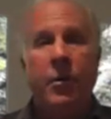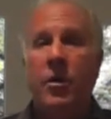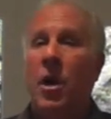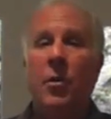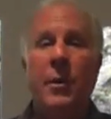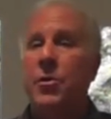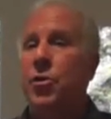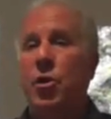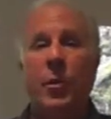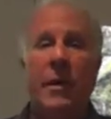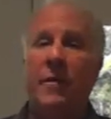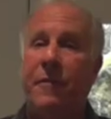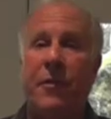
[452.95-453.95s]
going
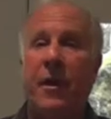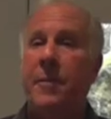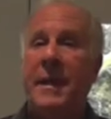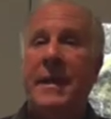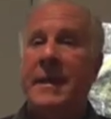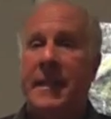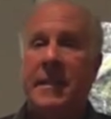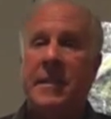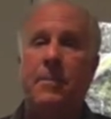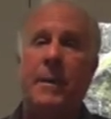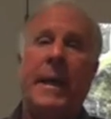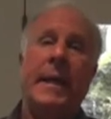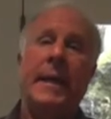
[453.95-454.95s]
to and from,
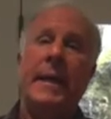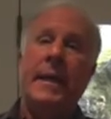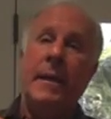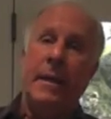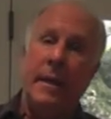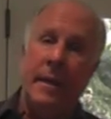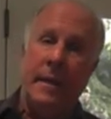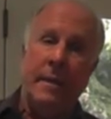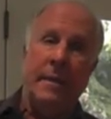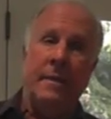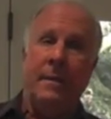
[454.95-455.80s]
anticipating,